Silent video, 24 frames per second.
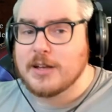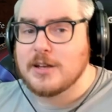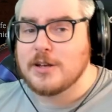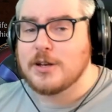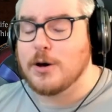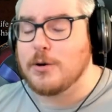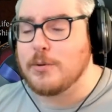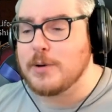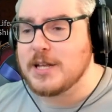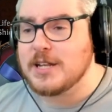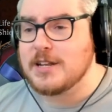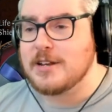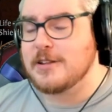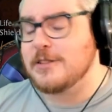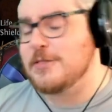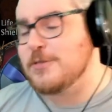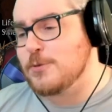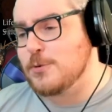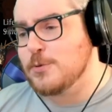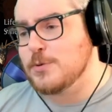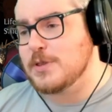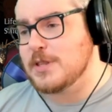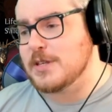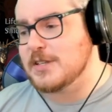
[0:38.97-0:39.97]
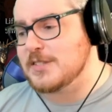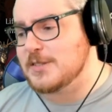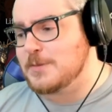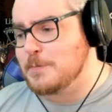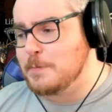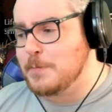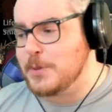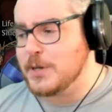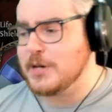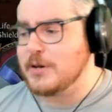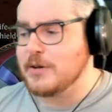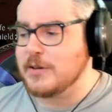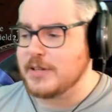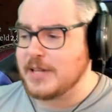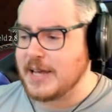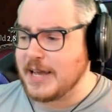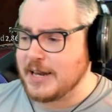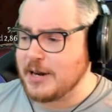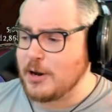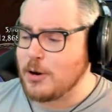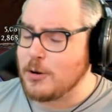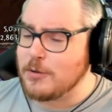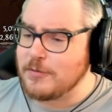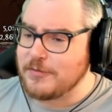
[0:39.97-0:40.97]
going through this build
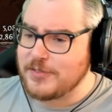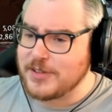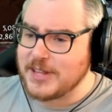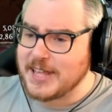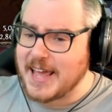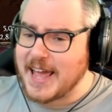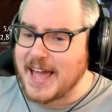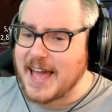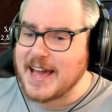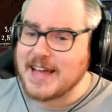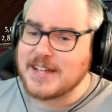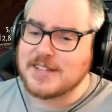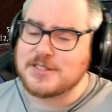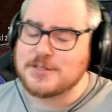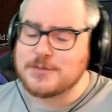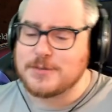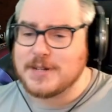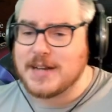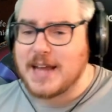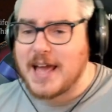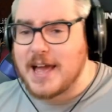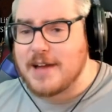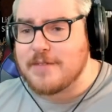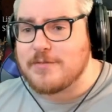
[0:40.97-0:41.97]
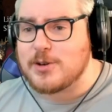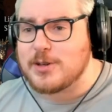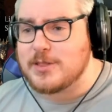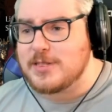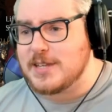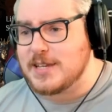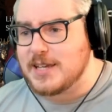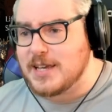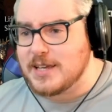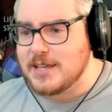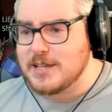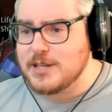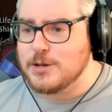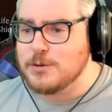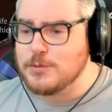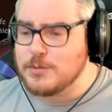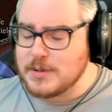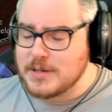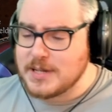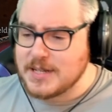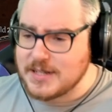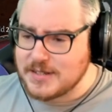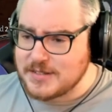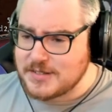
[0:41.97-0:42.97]
and hopefully answering everything you
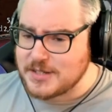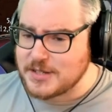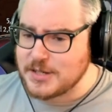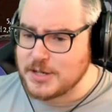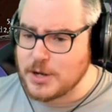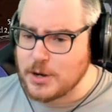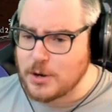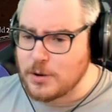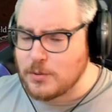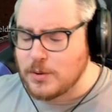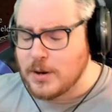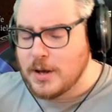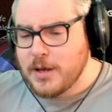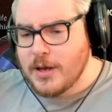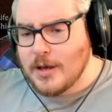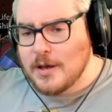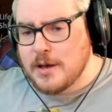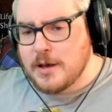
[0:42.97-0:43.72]
need to know.